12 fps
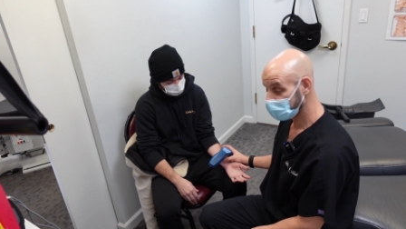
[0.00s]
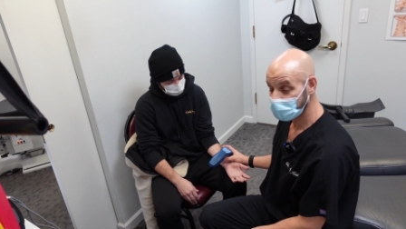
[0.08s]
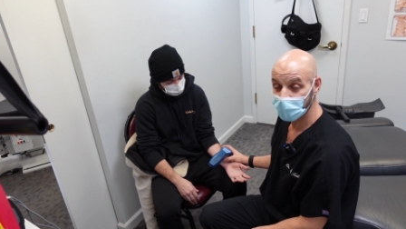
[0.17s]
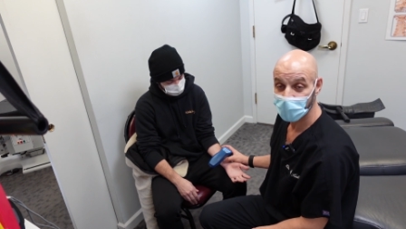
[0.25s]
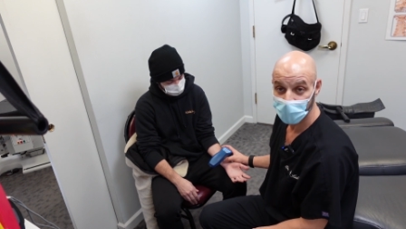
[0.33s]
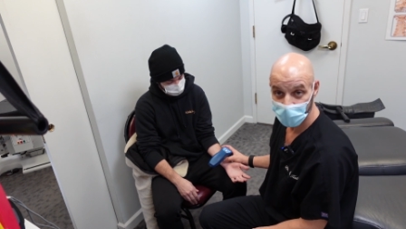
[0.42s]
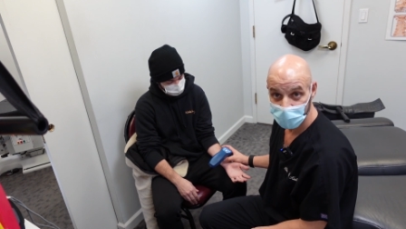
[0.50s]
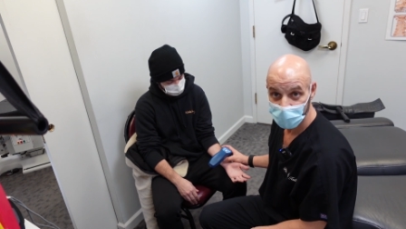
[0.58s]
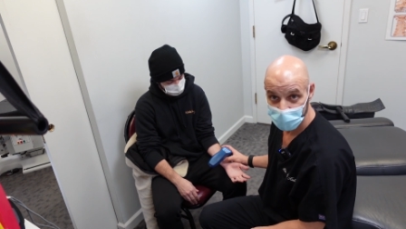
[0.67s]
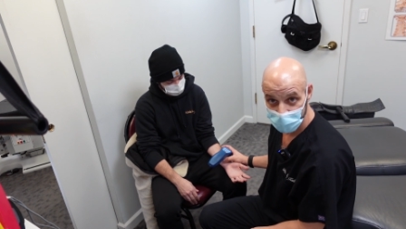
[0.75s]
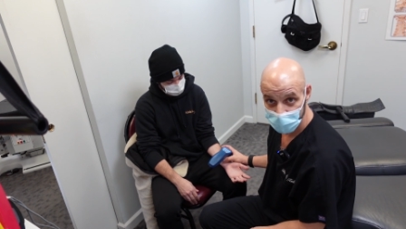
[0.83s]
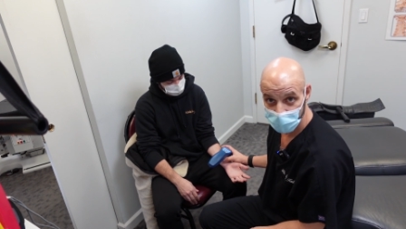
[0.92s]
a car,
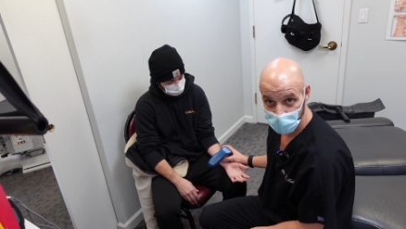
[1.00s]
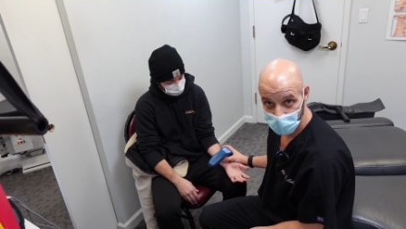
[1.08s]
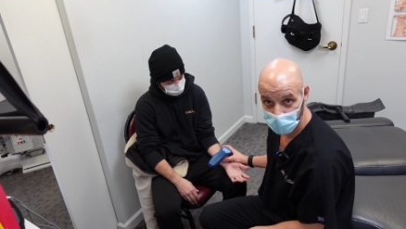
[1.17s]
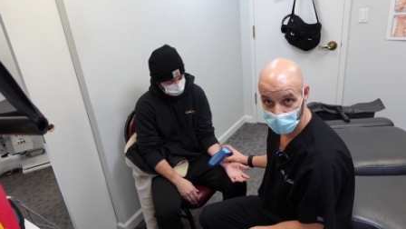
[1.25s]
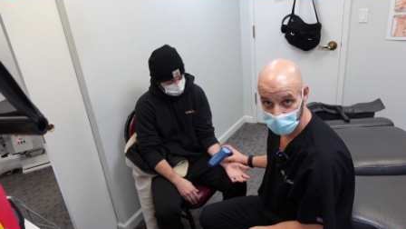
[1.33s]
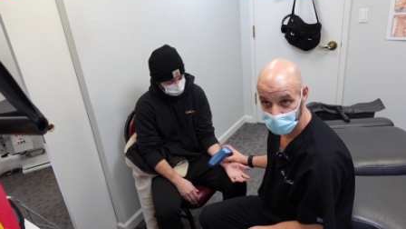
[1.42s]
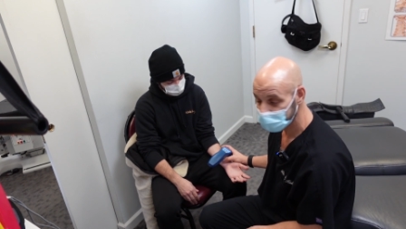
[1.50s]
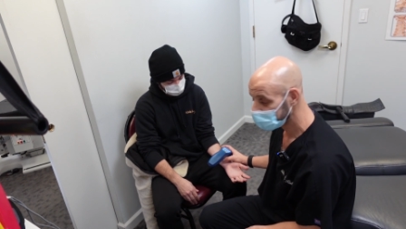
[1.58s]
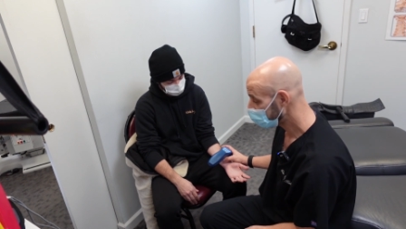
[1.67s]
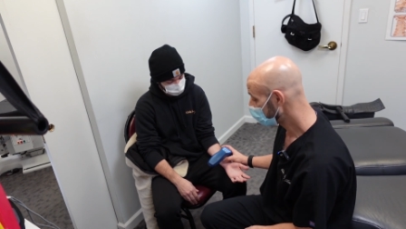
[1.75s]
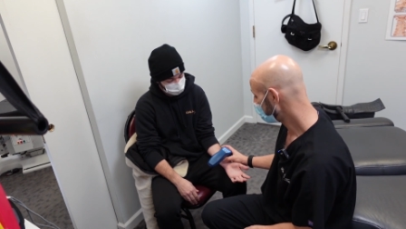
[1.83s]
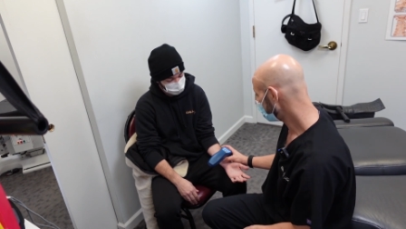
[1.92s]
a new car.
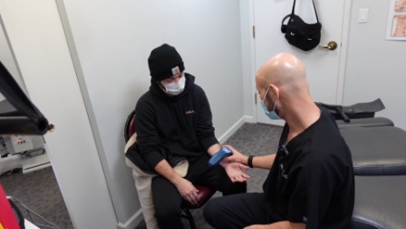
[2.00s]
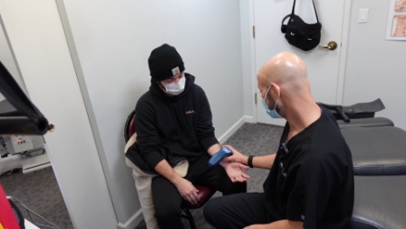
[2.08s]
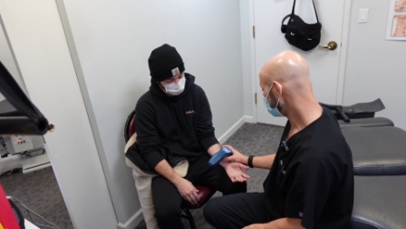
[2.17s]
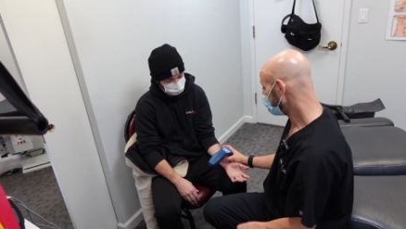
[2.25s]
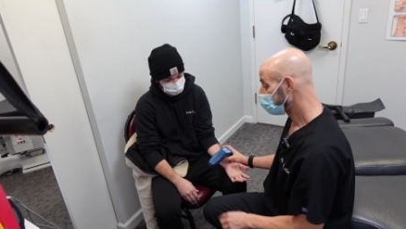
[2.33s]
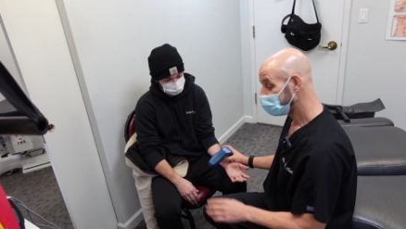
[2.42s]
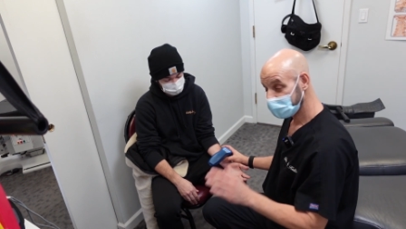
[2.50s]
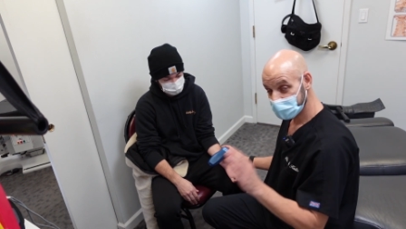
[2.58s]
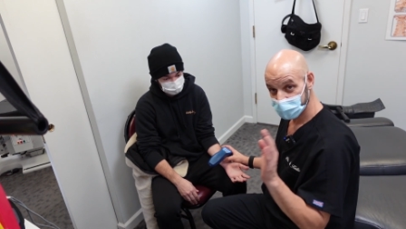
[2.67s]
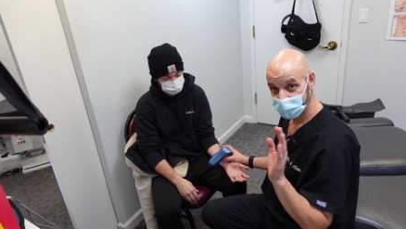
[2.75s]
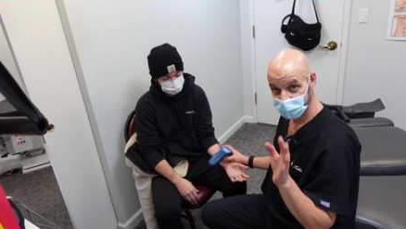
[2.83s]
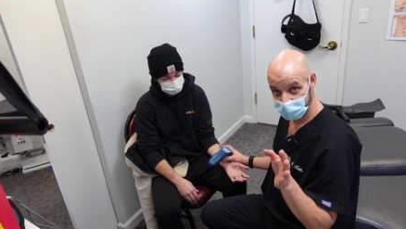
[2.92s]
Not
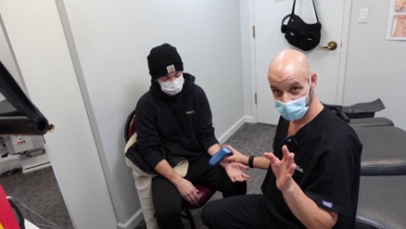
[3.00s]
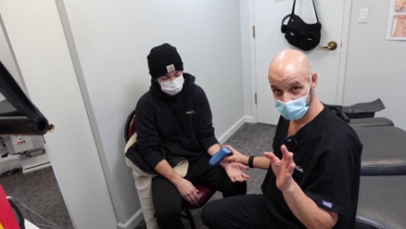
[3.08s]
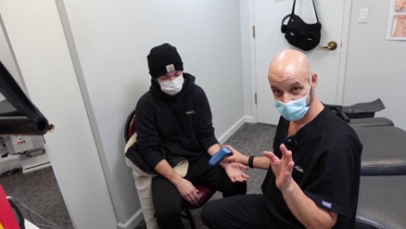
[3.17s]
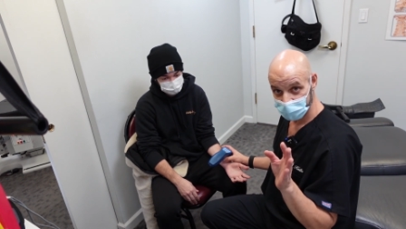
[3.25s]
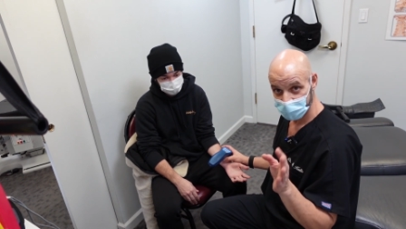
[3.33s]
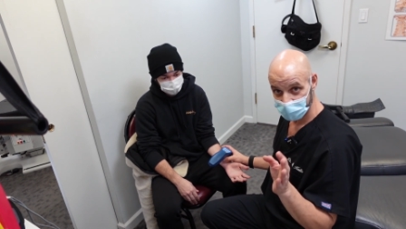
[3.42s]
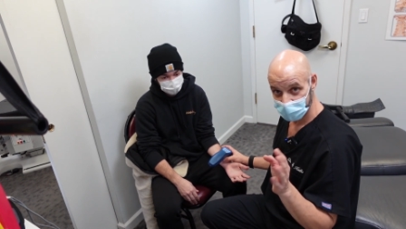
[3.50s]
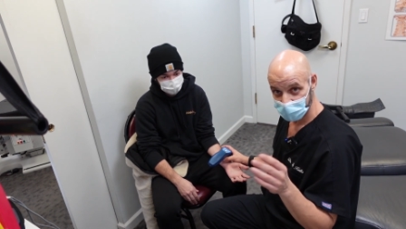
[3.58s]
a Mercedes, thank